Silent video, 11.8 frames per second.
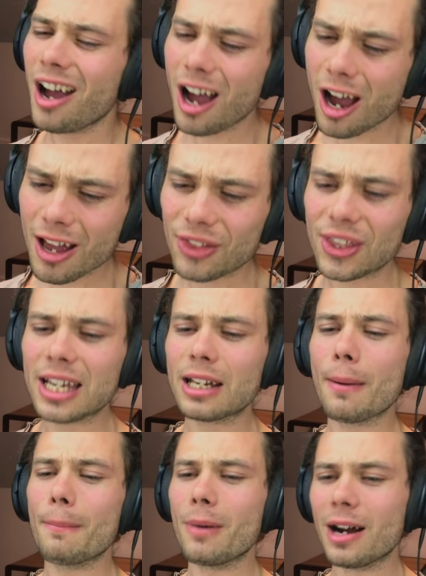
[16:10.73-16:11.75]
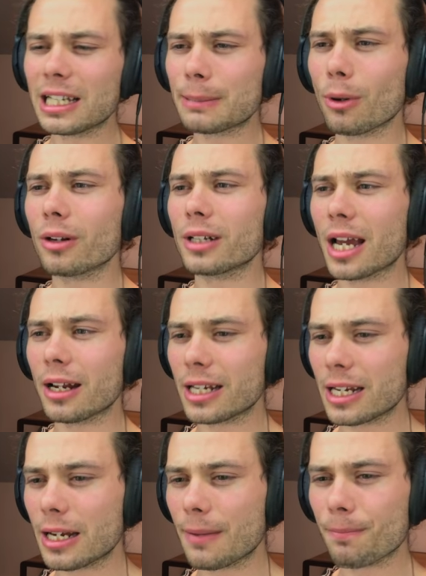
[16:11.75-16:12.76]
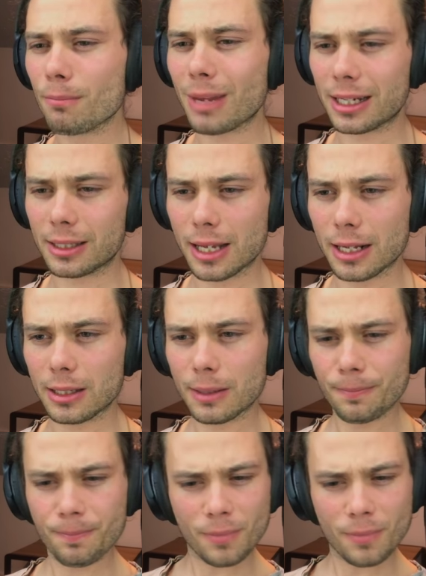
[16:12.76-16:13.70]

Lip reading: I think my spot down here makes sense.